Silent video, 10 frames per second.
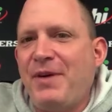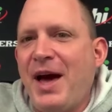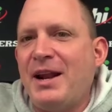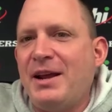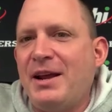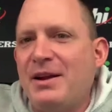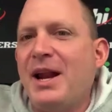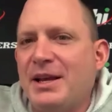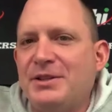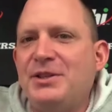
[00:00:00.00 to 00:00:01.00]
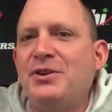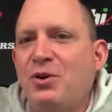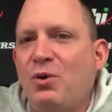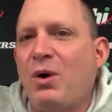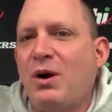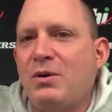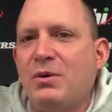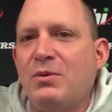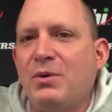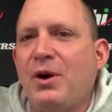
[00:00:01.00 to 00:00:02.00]
we've got to we got to continue to work
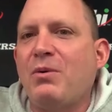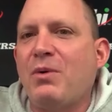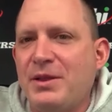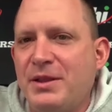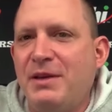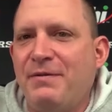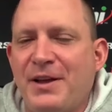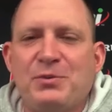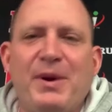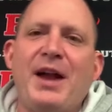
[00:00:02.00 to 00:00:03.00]
with our run defense.